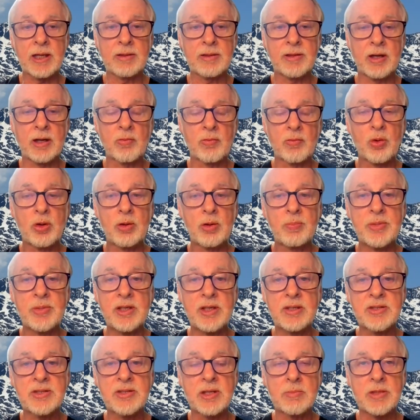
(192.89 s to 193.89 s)
And there will
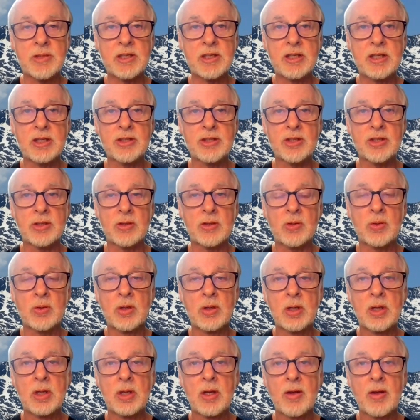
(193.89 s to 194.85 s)
be some additional